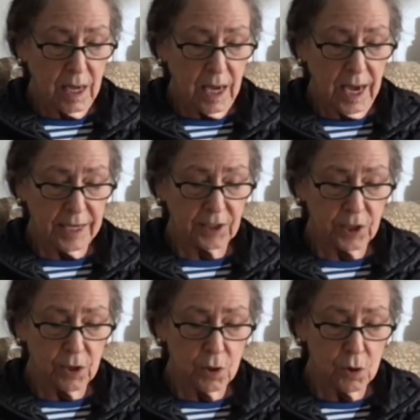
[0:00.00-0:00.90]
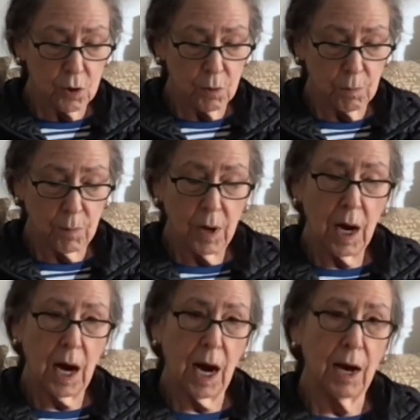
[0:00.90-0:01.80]
and to whom
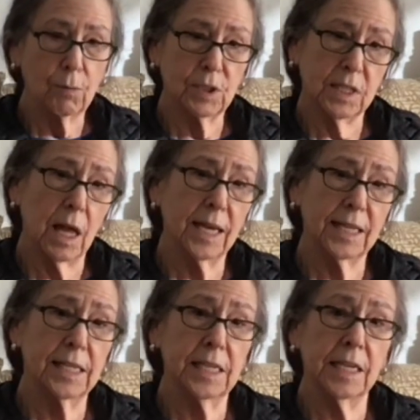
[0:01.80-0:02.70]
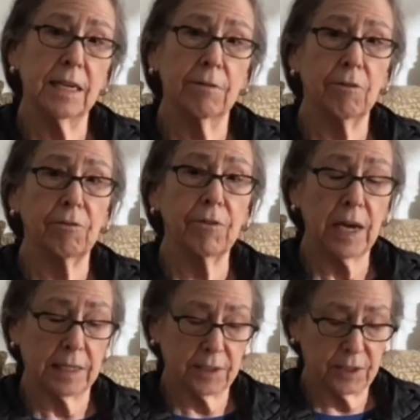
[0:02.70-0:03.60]
I was likely to give
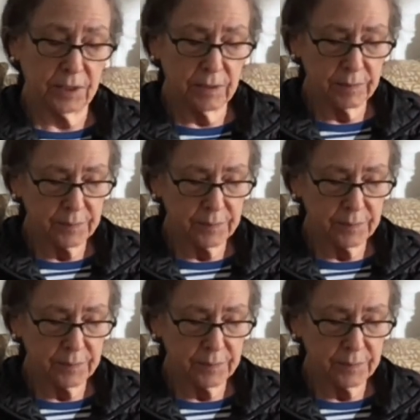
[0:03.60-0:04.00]
offense.